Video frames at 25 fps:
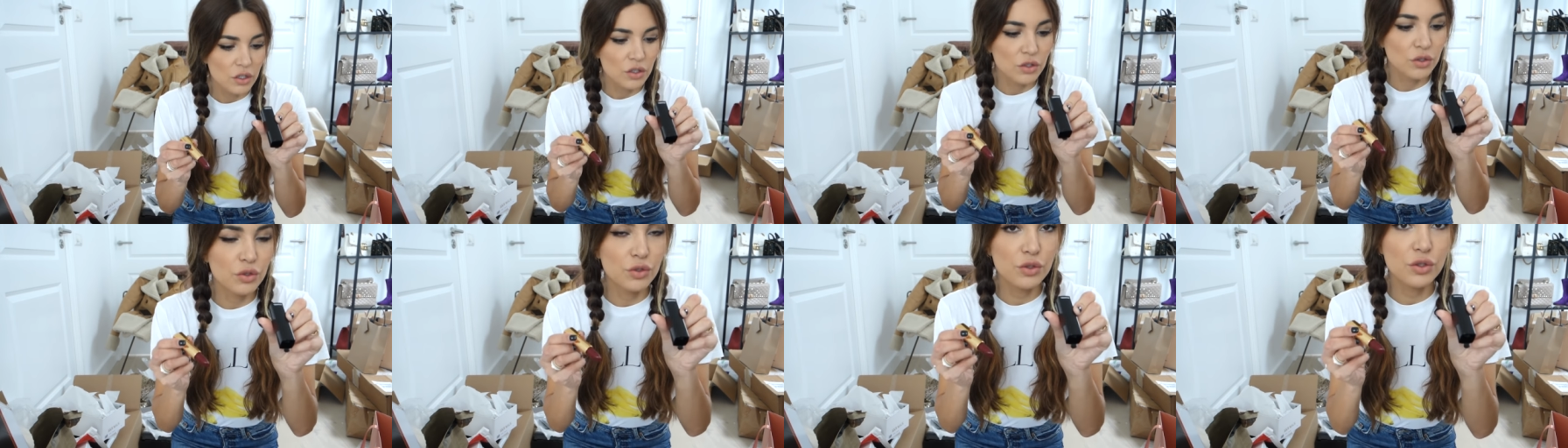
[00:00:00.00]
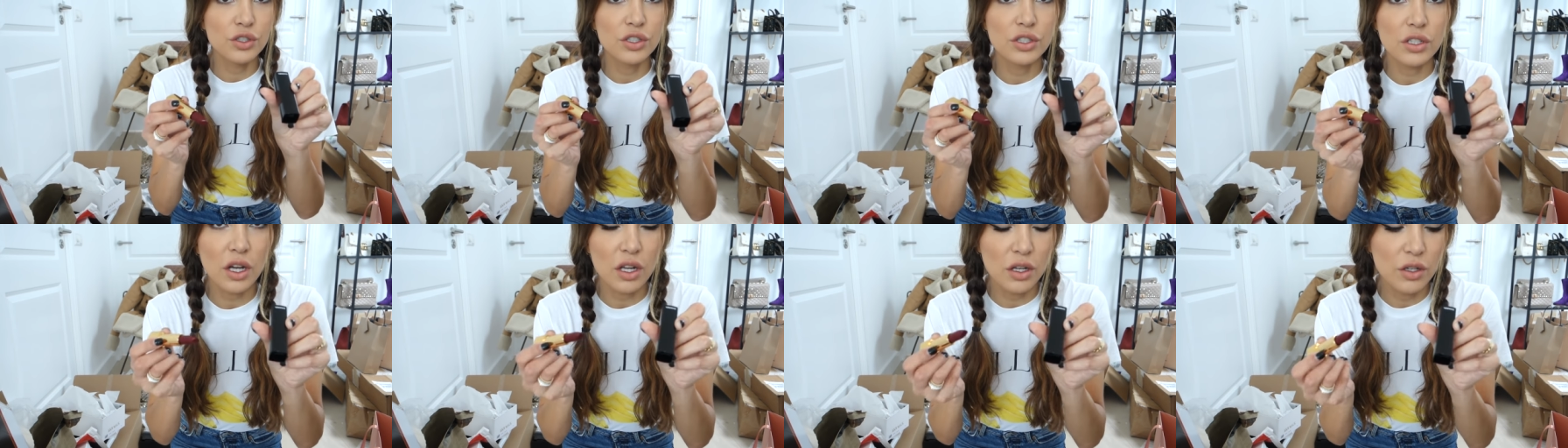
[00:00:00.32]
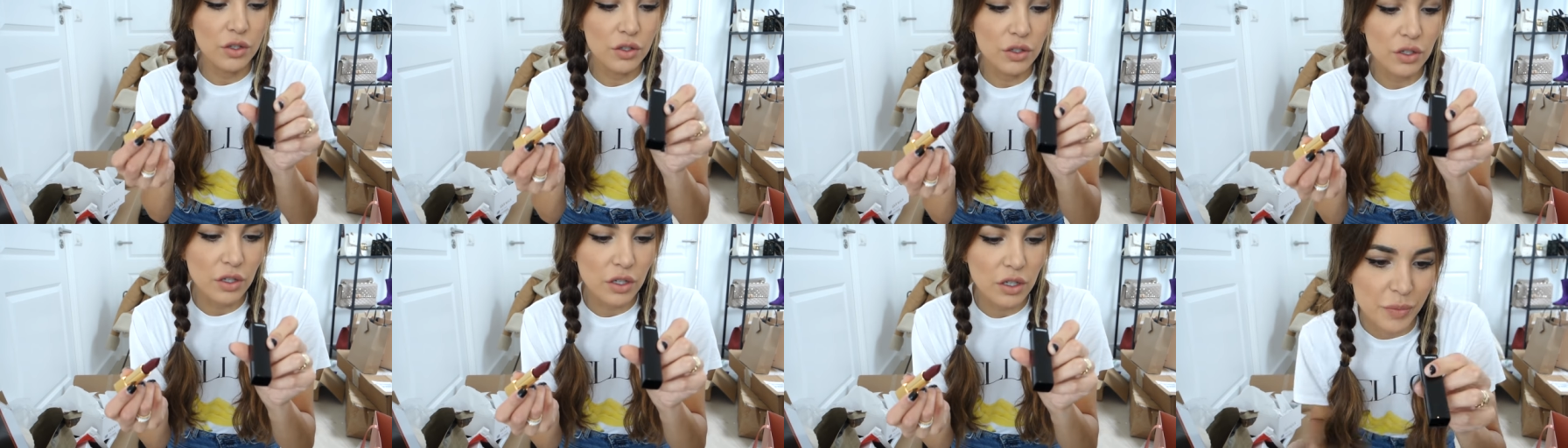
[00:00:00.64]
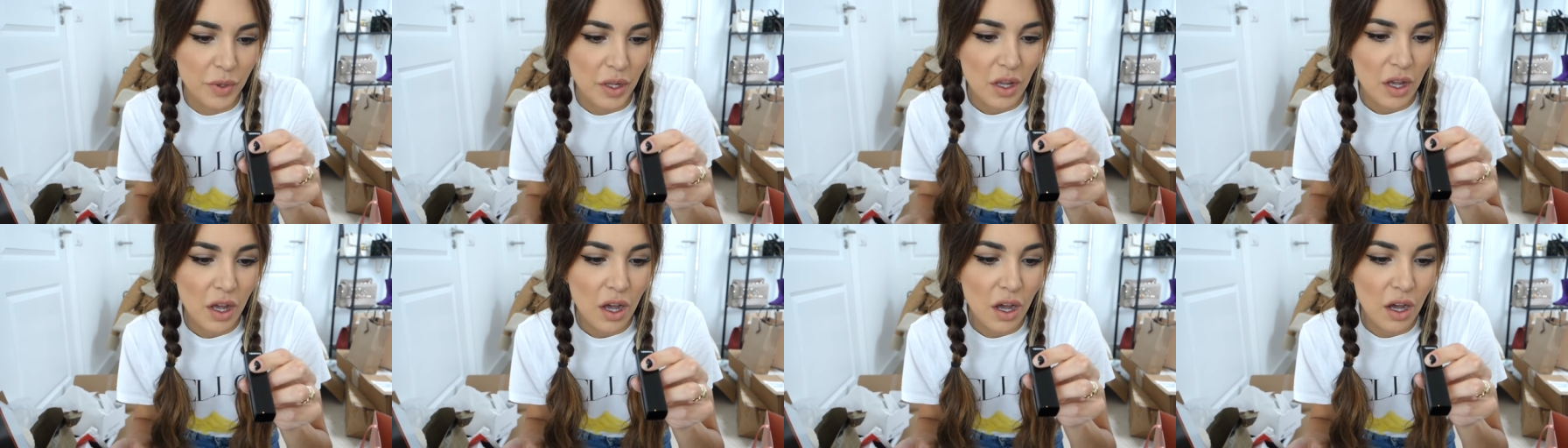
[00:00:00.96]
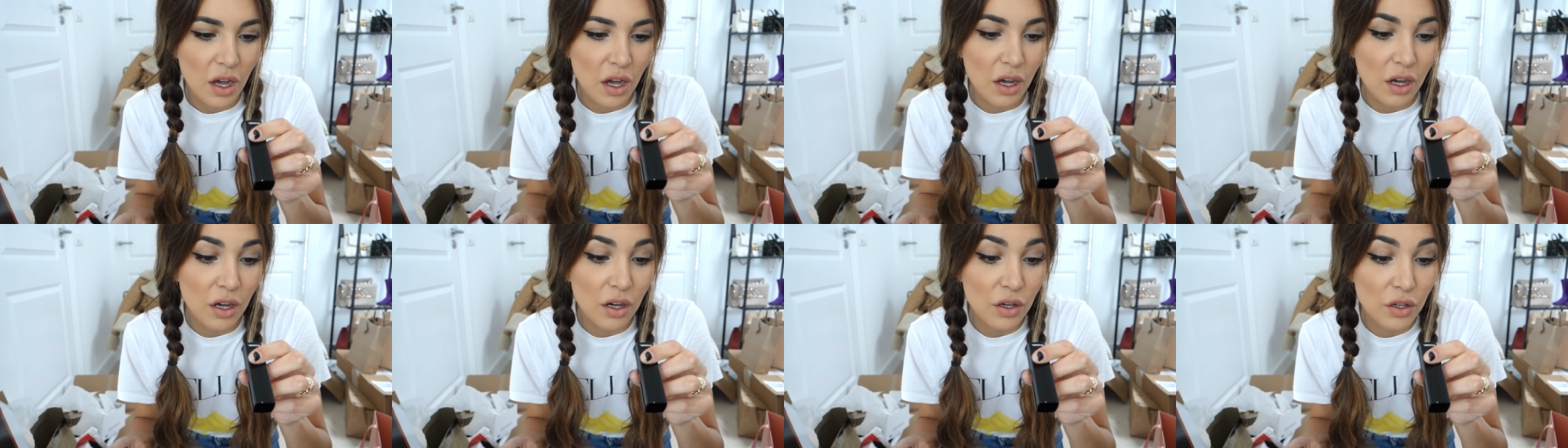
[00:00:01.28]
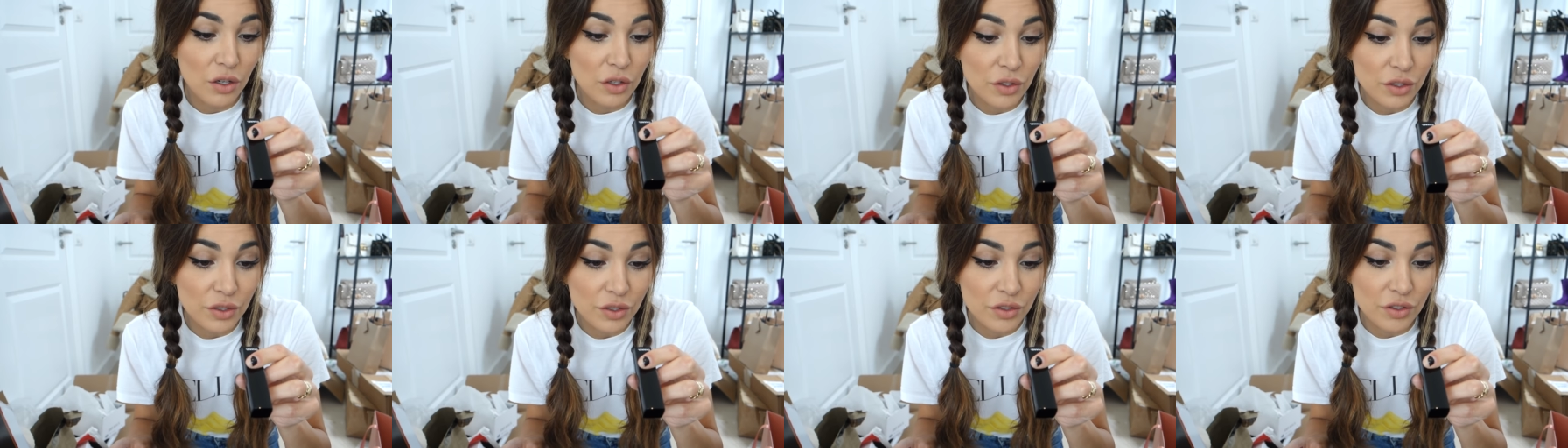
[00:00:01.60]
Rouge Allure uh,
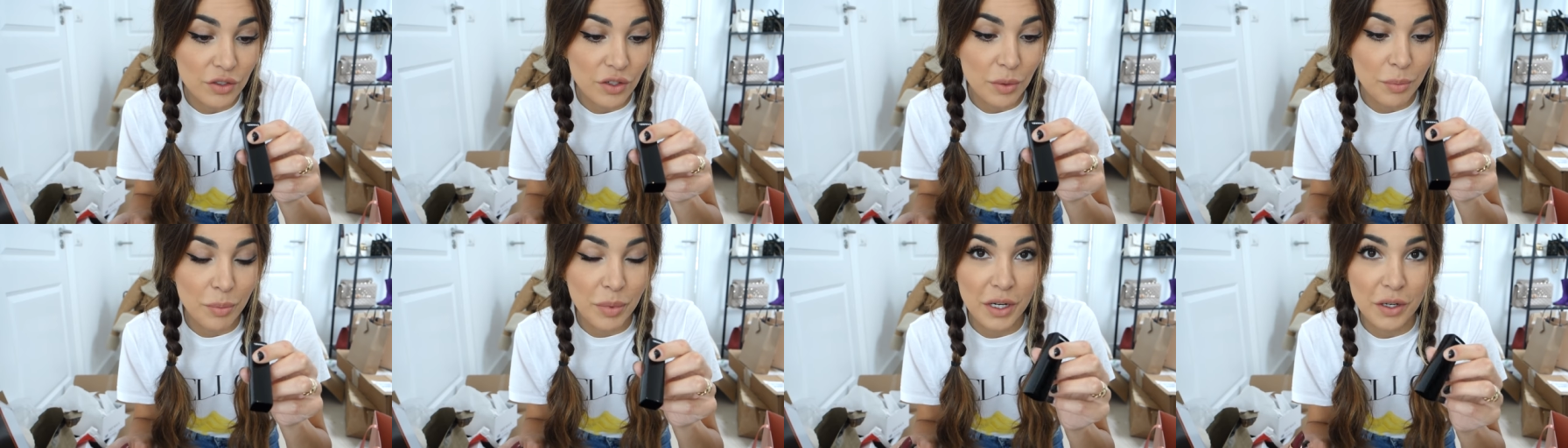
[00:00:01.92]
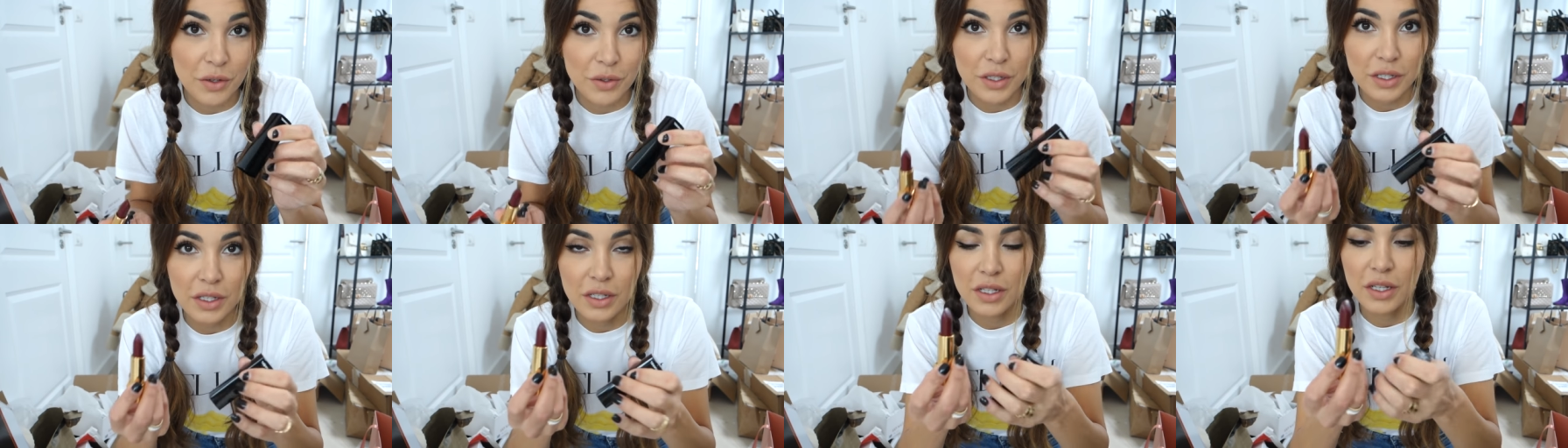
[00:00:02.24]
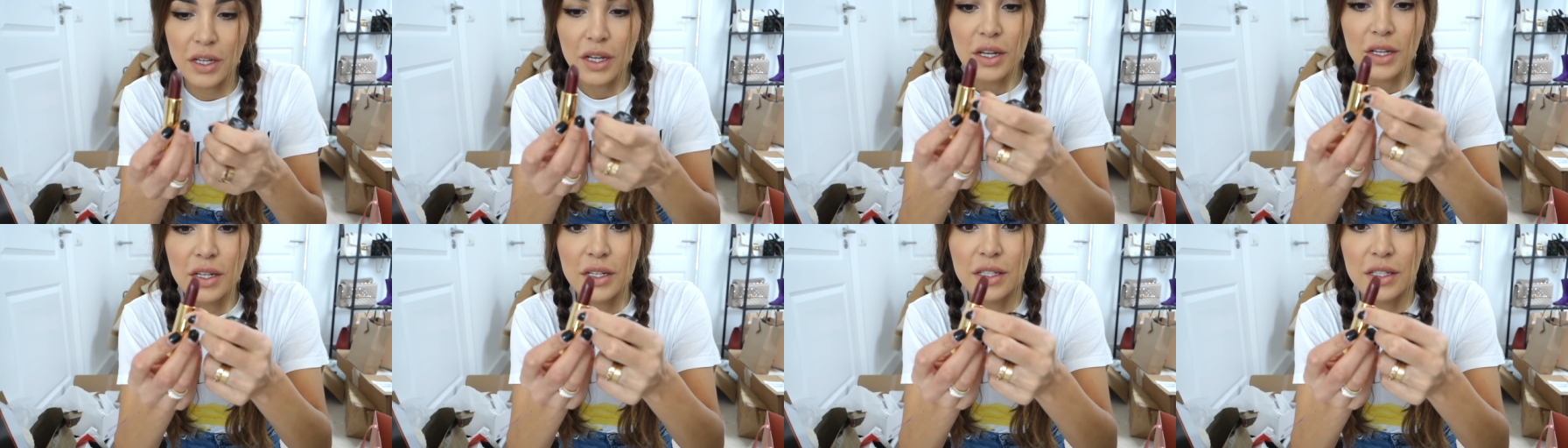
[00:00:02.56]
Ultra Berry.